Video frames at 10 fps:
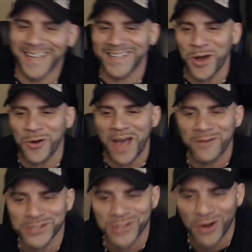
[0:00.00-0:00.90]
no
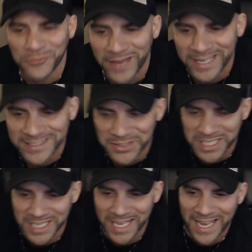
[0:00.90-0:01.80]
avatar face
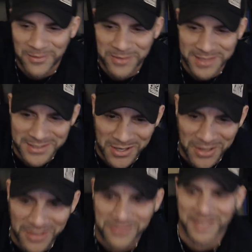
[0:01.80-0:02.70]
looking guy with the
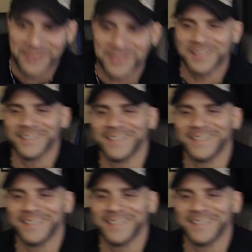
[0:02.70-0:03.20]
skull, whatever.